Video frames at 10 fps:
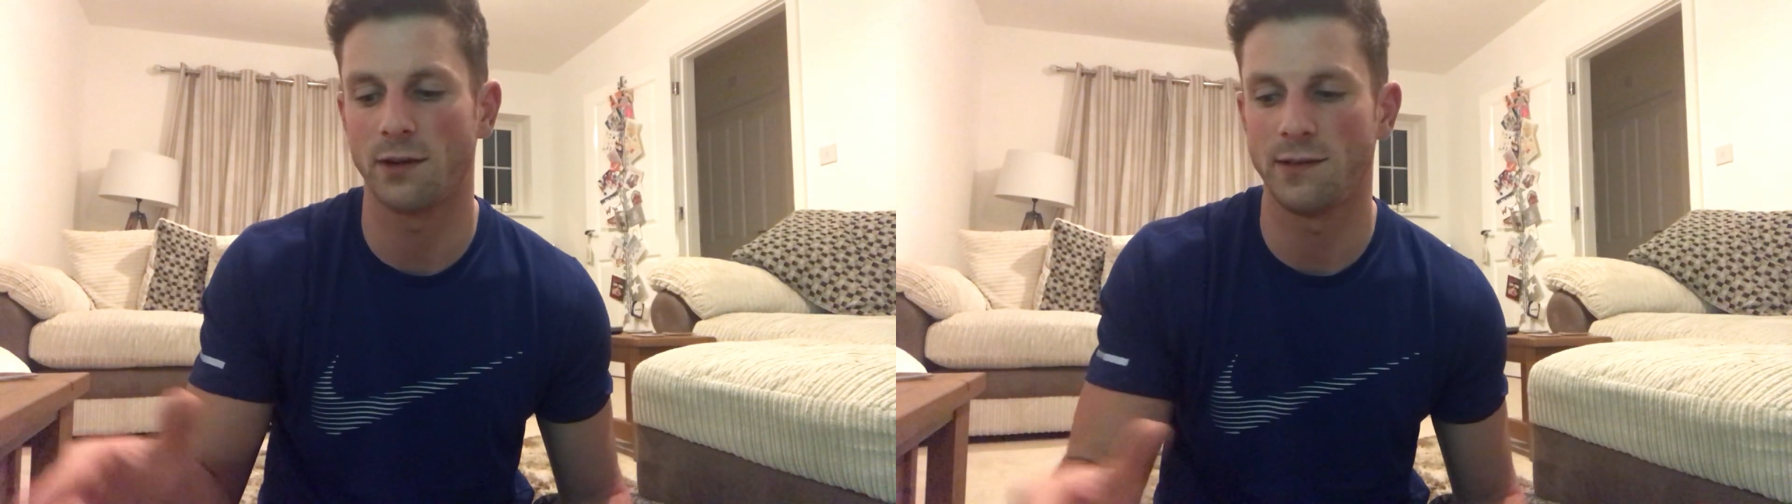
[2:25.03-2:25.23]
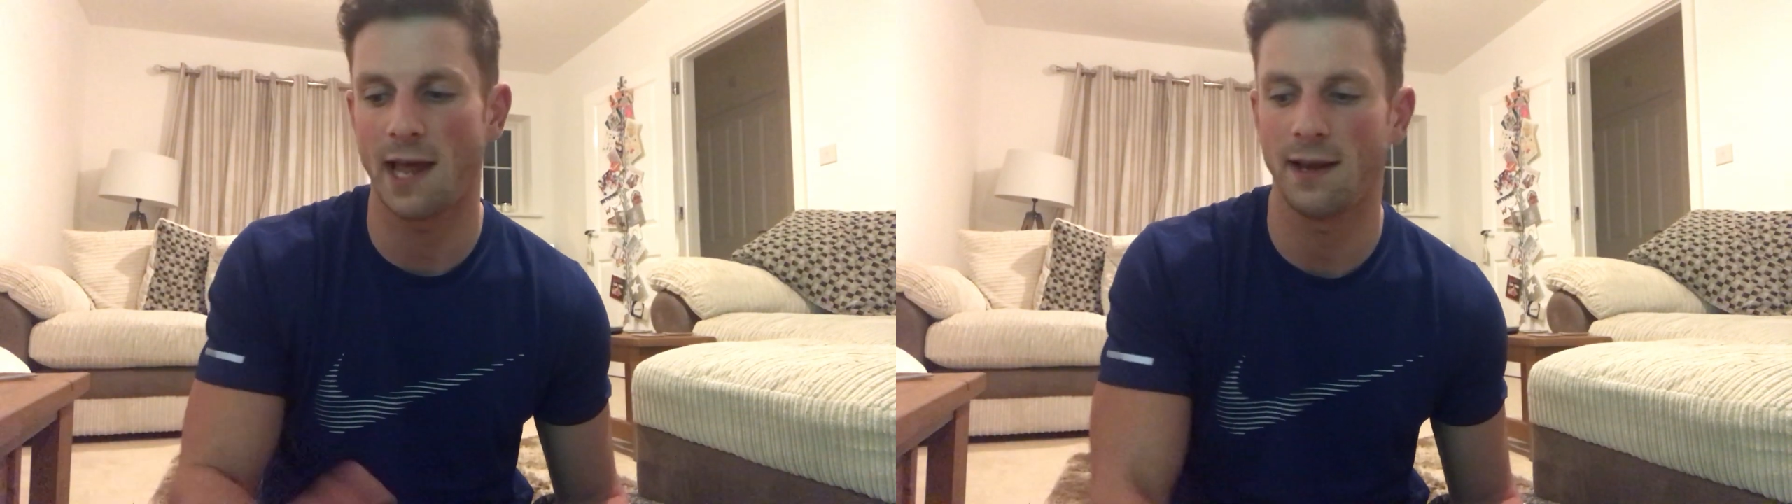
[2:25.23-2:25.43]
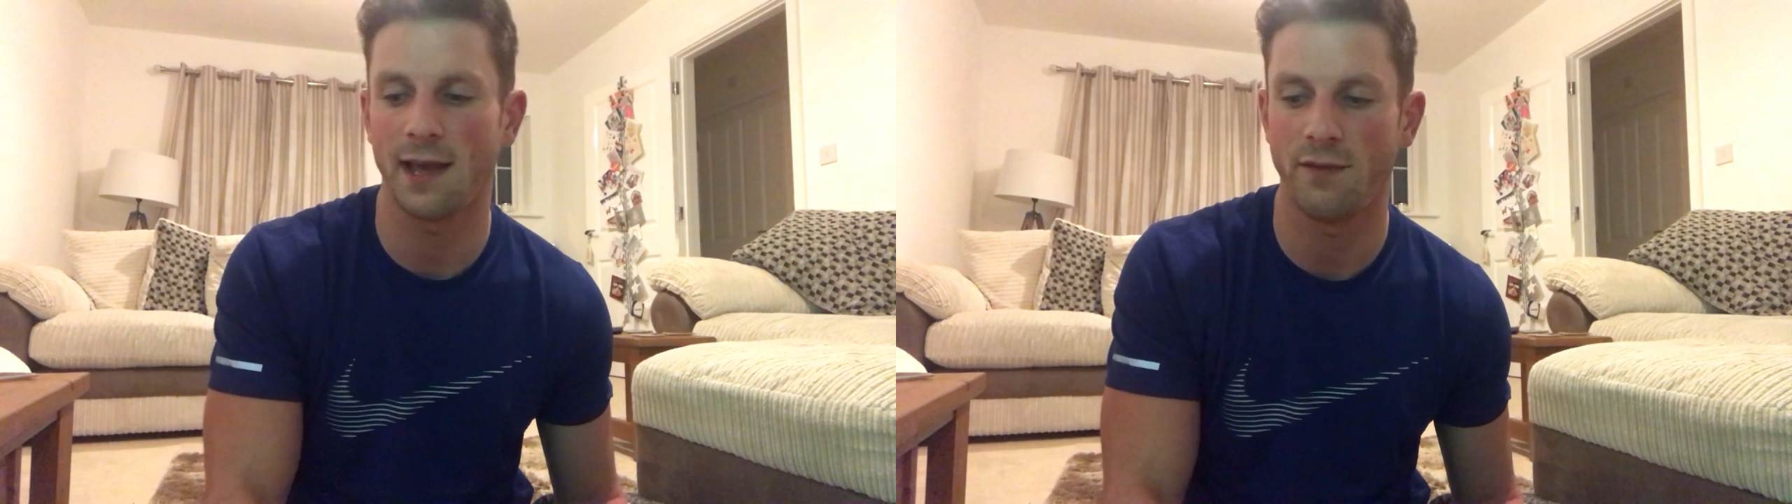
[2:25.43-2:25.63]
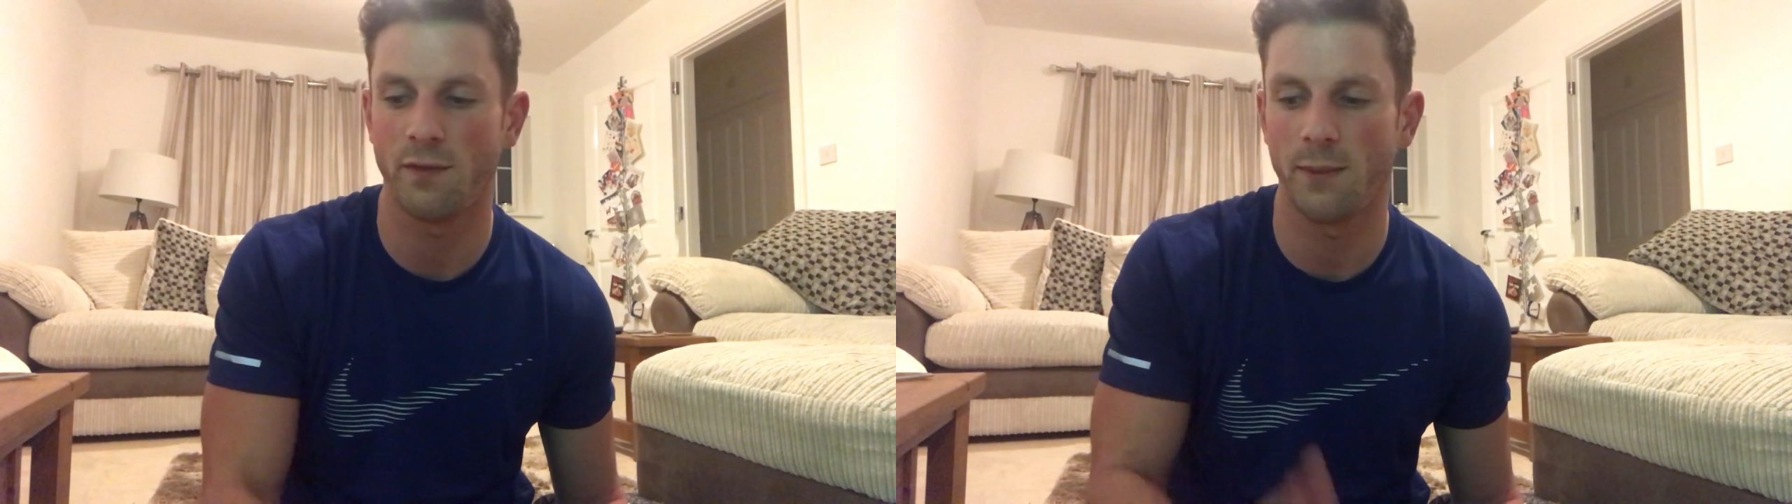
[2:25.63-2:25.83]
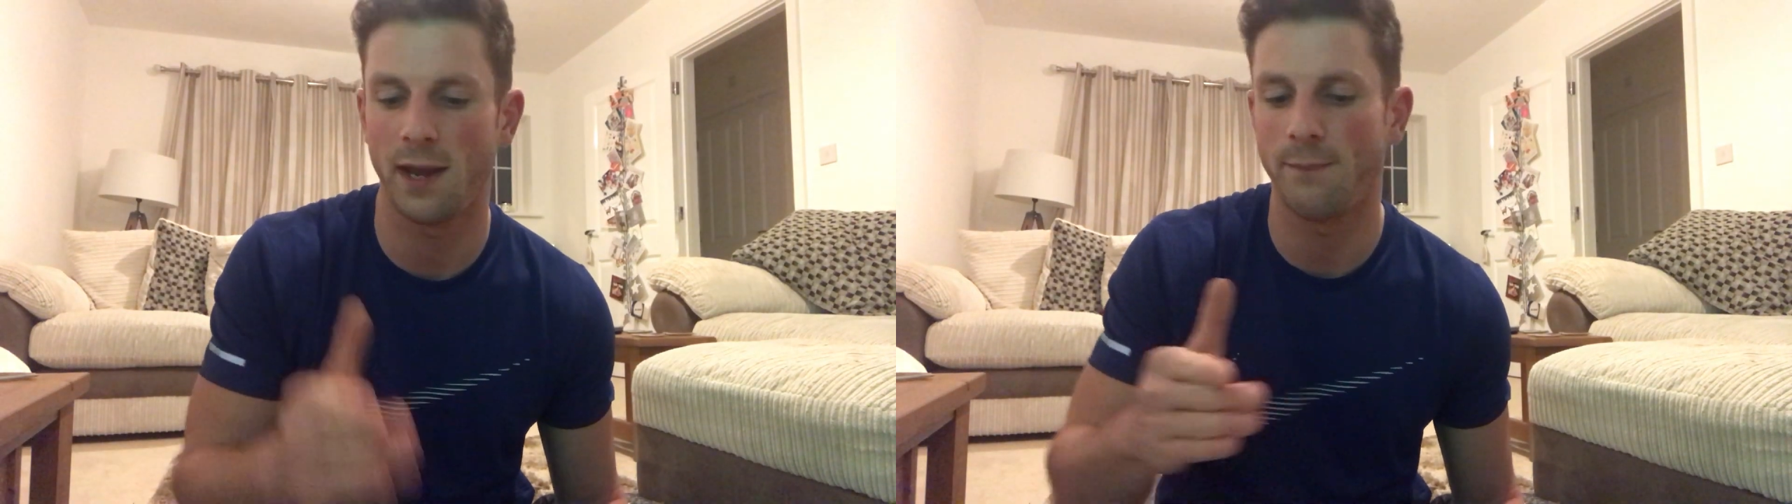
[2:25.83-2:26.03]
So 10k
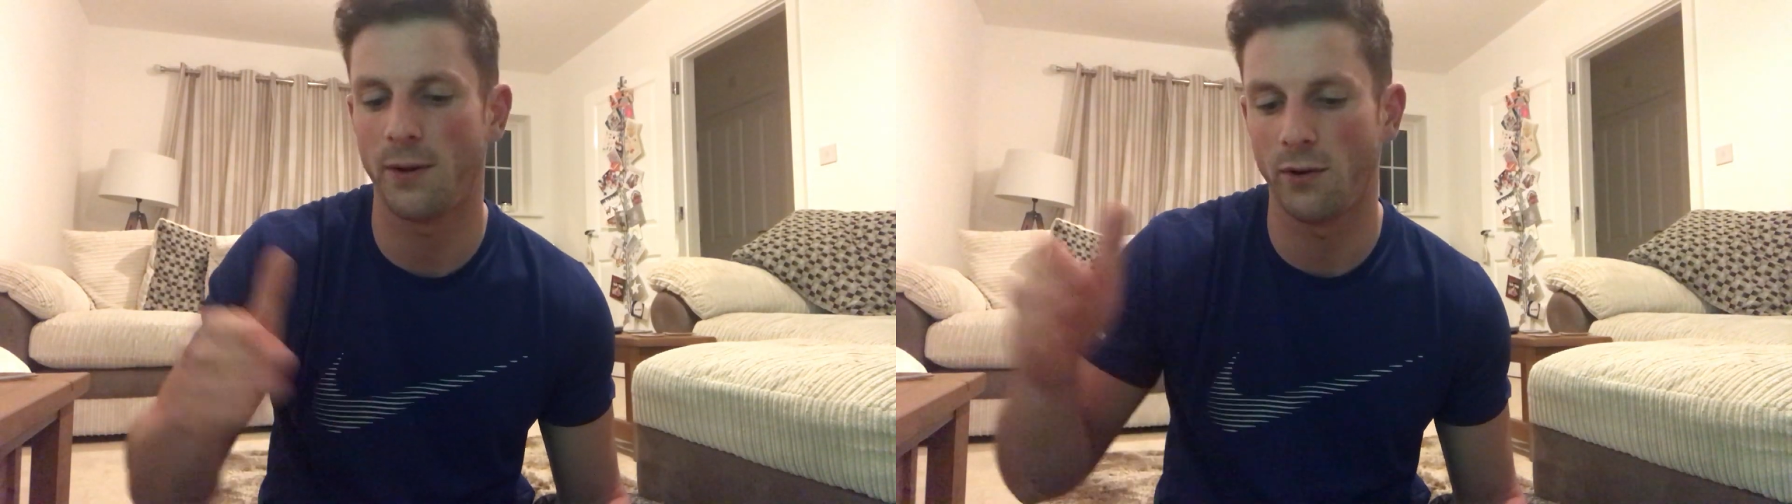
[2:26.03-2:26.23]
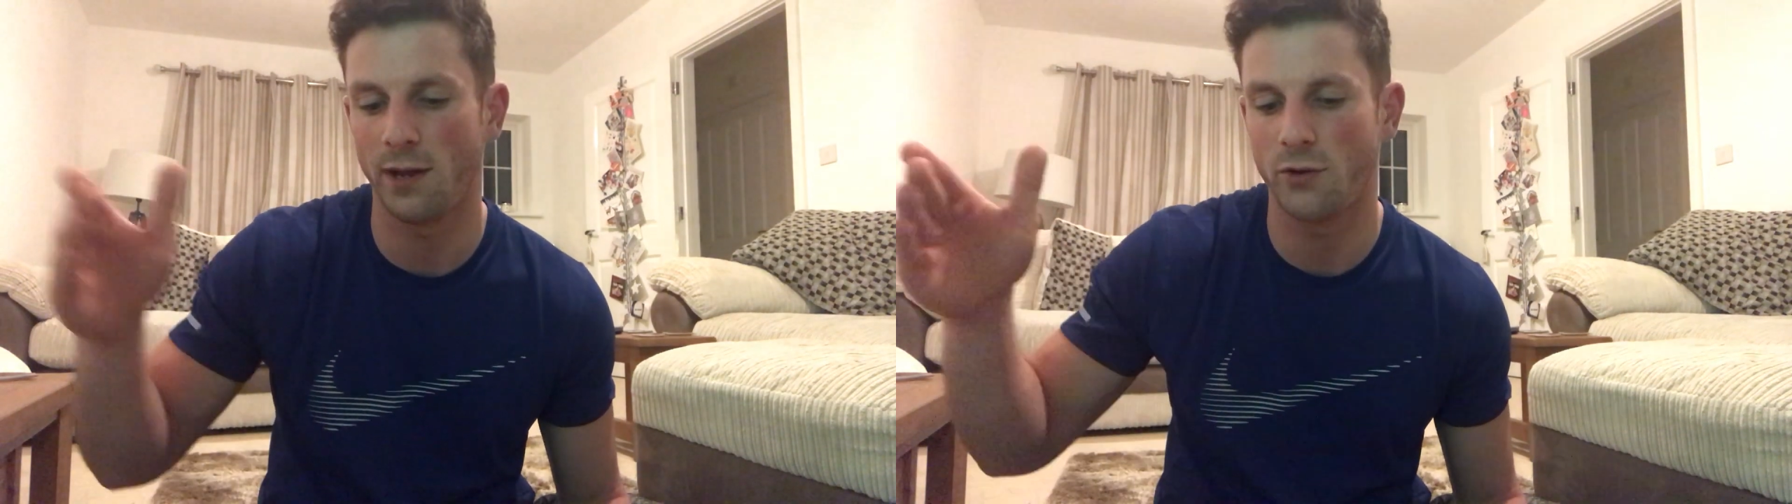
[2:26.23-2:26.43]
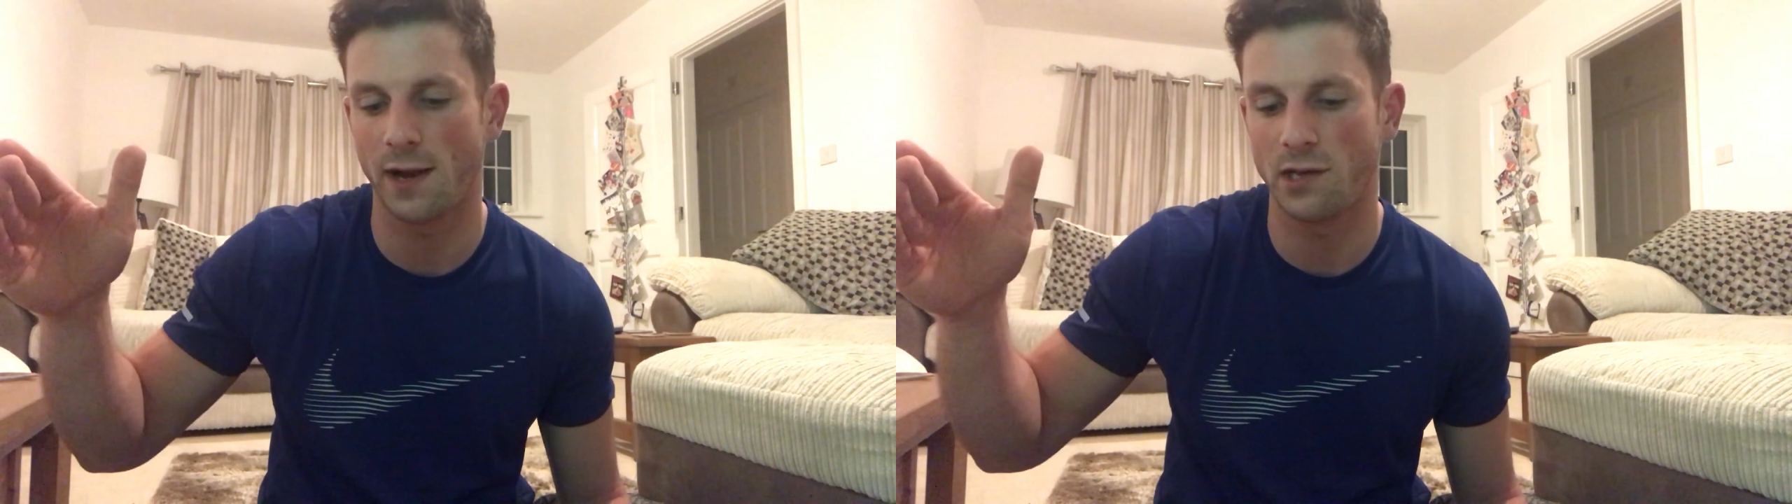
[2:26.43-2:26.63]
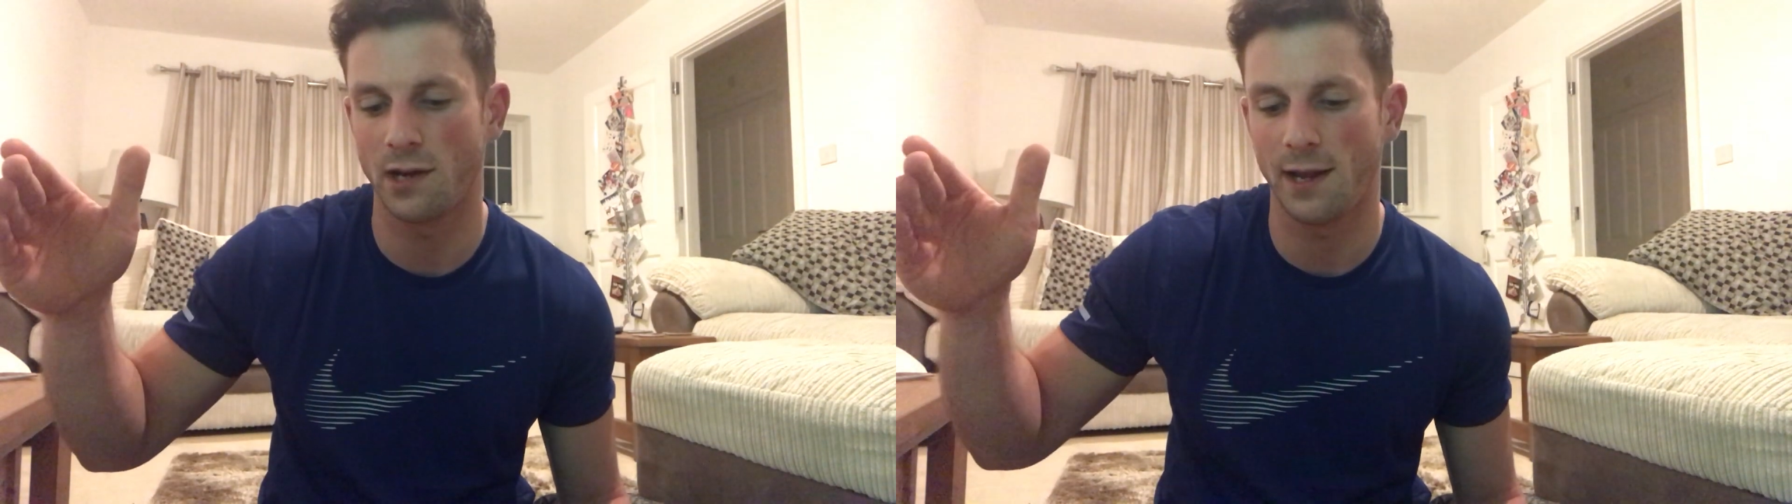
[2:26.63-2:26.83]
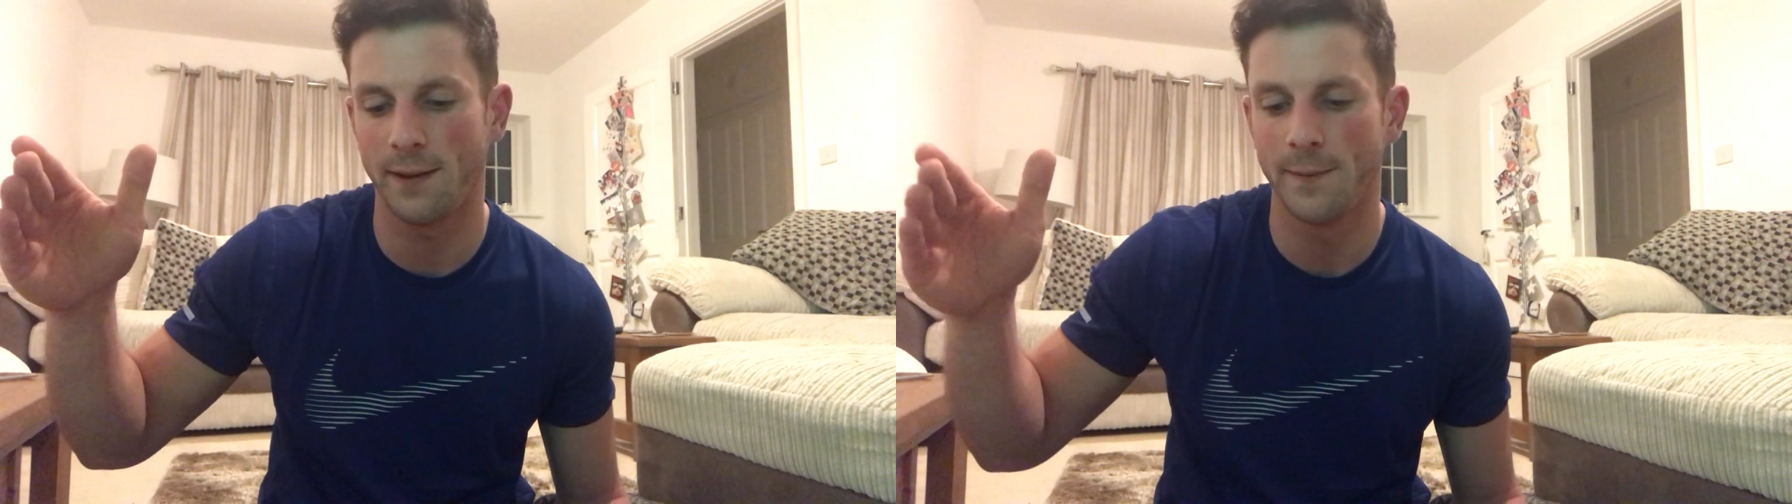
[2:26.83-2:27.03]
for me, building
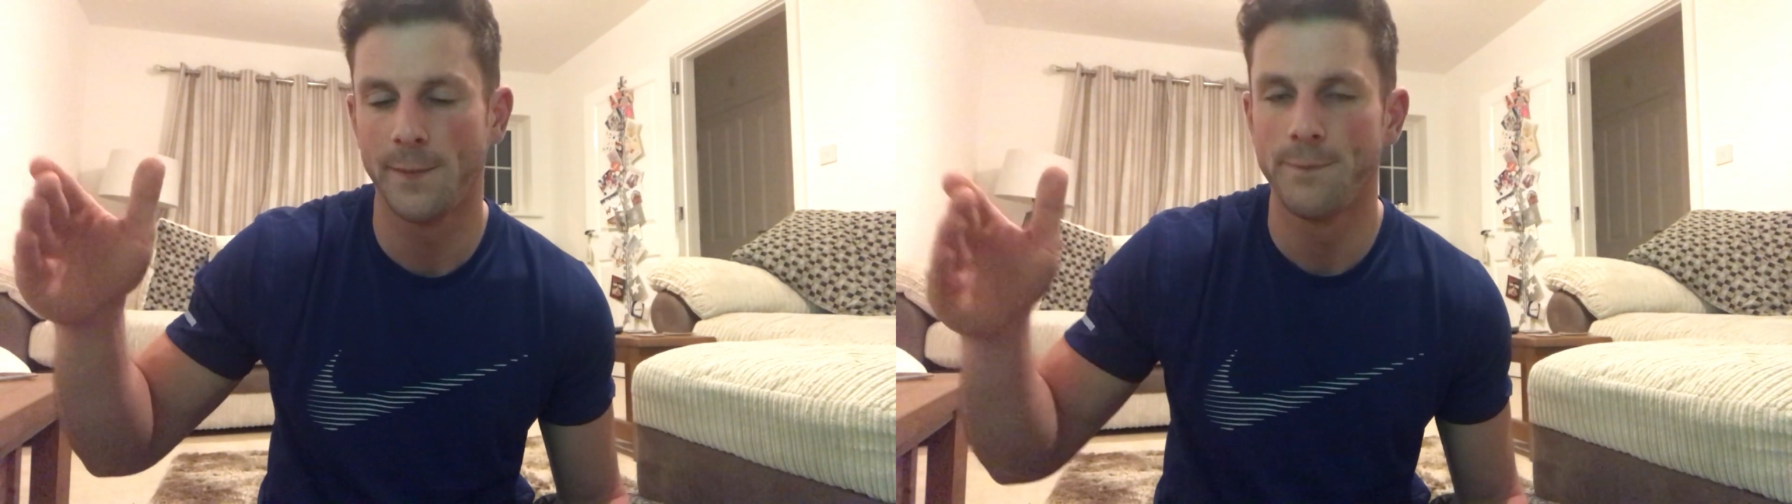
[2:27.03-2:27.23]
gradually.